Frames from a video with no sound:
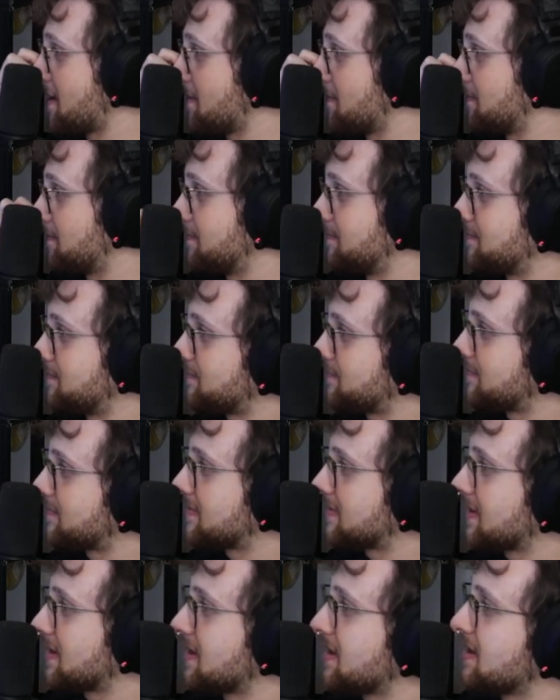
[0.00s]
I mean,
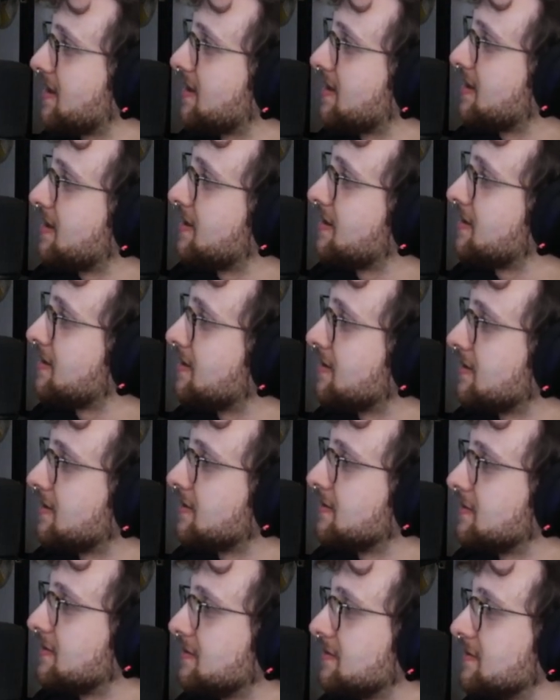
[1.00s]
Sandala's not alright, to
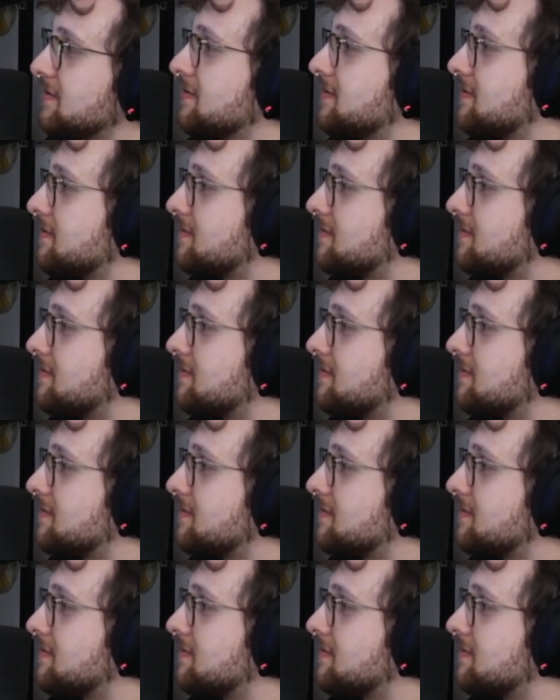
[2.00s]
be honest.